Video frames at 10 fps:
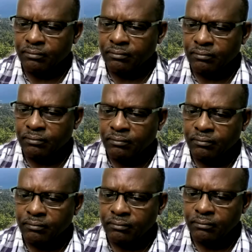
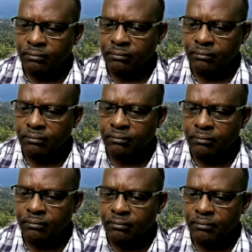
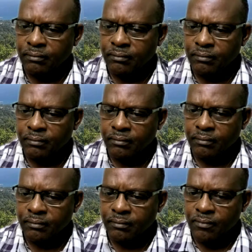
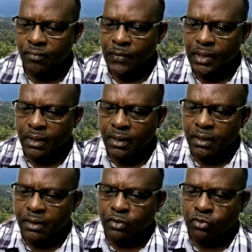Nothing is said.